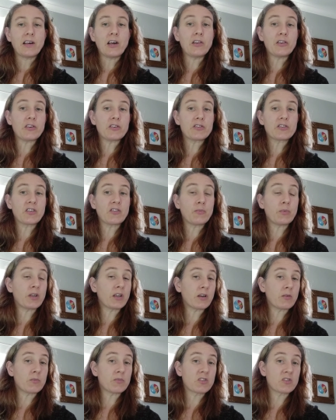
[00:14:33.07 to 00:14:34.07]
Others have
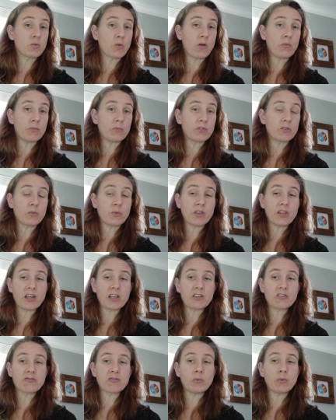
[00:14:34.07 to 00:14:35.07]
become swamped with
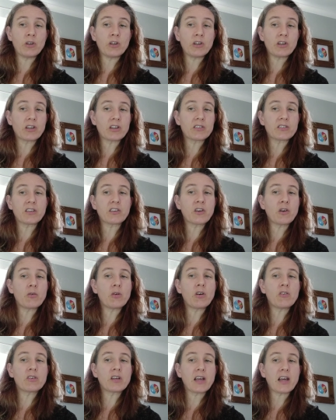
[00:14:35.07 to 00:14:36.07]
extra work and are no
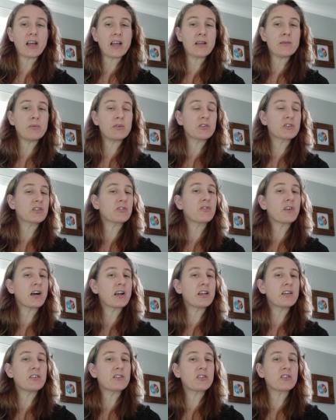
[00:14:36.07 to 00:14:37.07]
longer able to
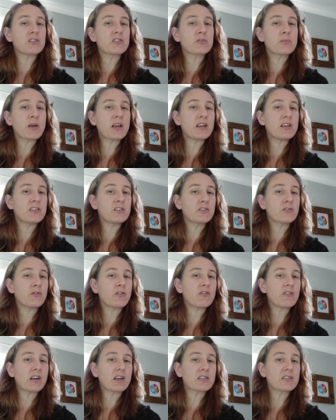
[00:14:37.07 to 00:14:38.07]
find the space
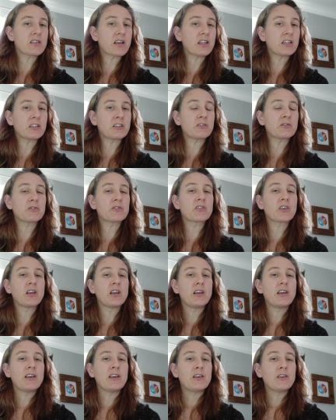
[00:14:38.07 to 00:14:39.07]
for ourselves,
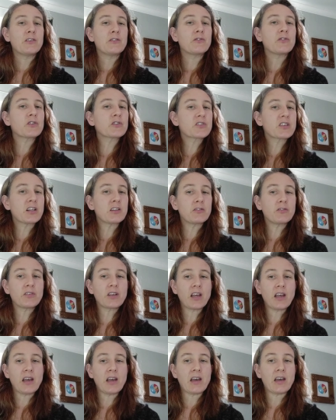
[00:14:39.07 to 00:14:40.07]
for
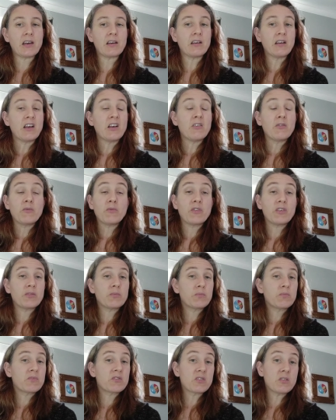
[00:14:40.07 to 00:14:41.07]
self-care,
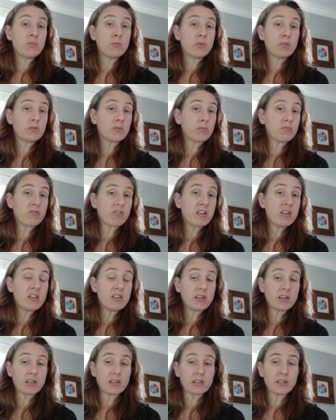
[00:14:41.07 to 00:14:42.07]
for simple
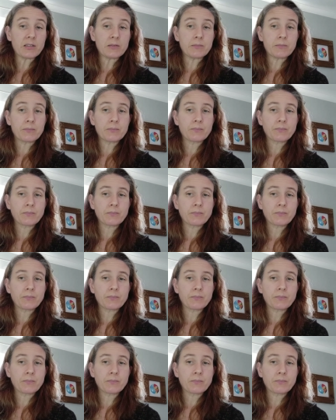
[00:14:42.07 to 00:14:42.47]
breathing.